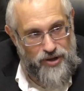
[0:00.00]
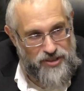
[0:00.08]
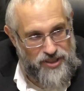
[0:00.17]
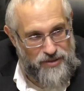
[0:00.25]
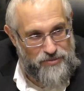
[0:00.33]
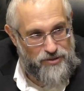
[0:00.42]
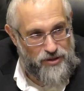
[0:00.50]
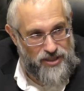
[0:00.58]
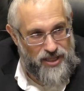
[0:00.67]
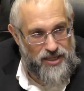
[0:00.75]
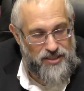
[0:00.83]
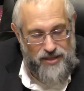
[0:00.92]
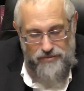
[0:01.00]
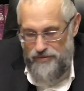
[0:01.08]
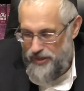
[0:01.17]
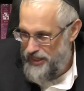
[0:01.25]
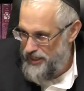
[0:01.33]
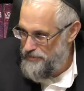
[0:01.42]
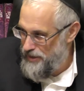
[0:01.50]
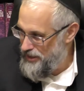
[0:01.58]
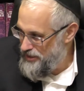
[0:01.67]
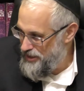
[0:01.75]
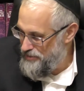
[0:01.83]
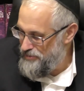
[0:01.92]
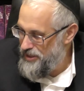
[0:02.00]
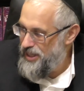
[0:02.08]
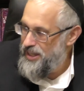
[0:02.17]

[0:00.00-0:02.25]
Hashem, he's never forgetting about Hashem.